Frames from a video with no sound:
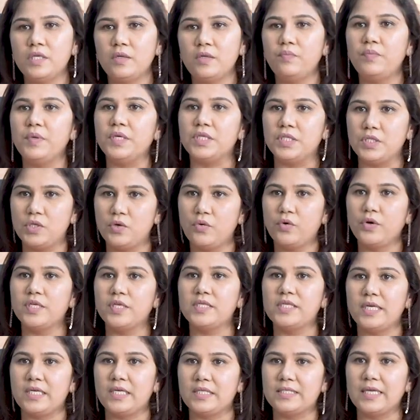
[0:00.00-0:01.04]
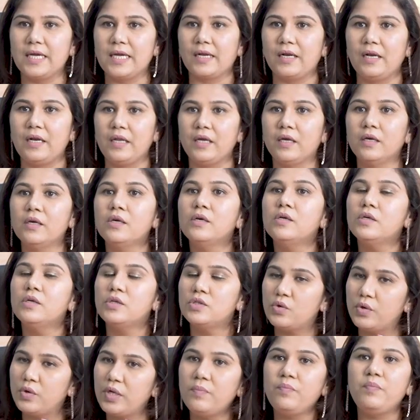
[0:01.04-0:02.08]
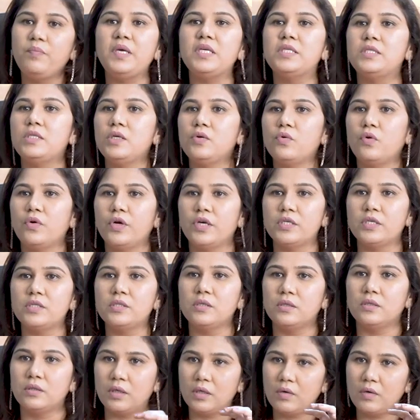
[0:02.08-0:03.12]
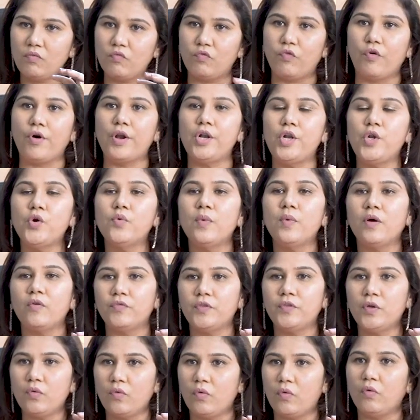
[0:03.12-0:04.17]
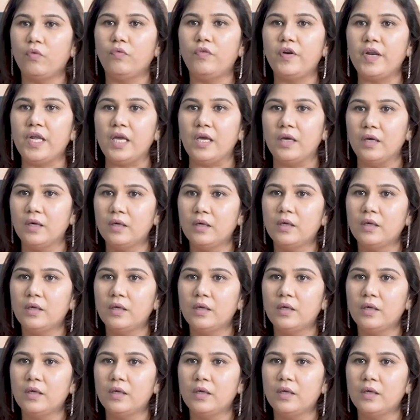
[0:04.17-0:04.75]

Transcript: in PCOS exactly? So in PCOS, the volume of the ovary